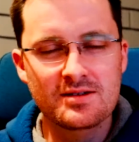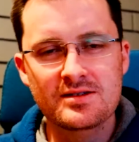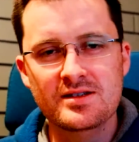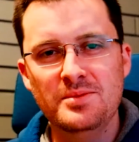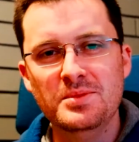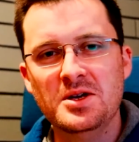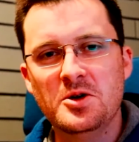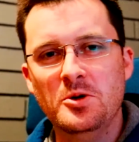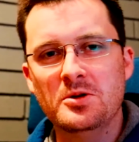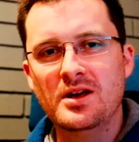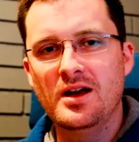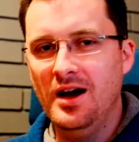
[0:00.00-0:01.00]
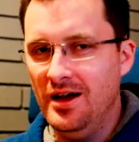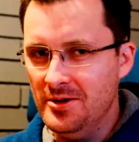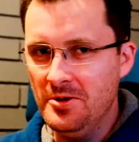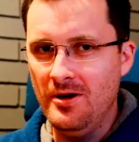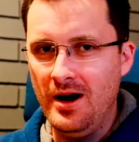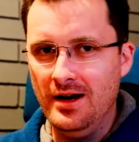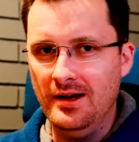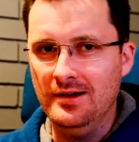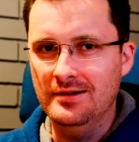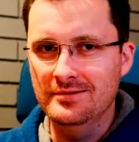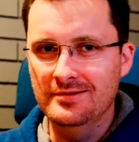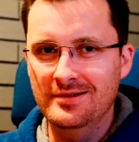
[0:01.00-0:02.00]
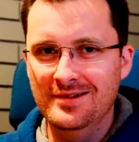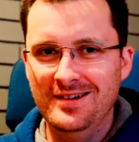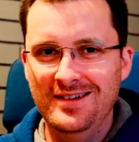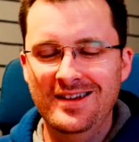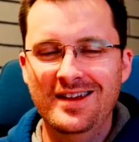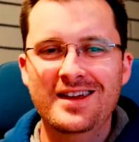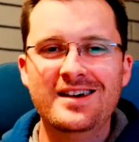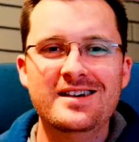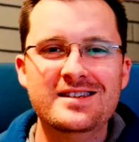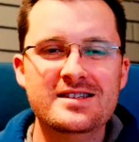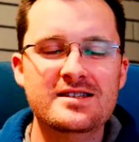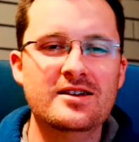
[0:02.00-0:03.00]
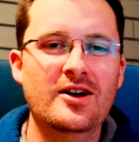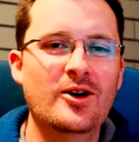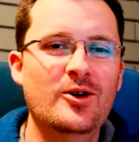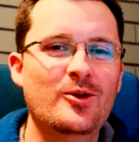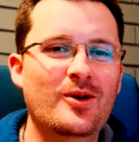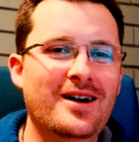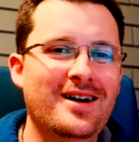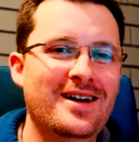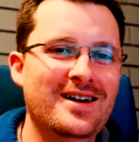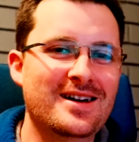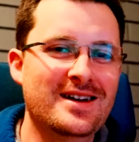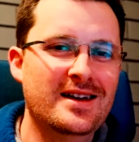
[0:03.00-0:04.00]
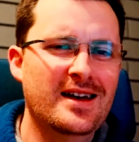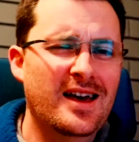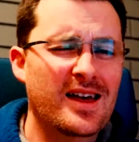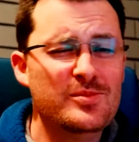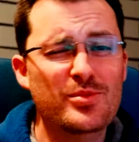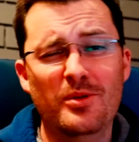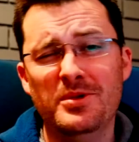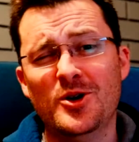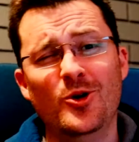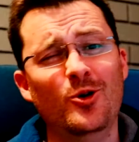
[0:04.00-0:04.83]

something called color grading. So probably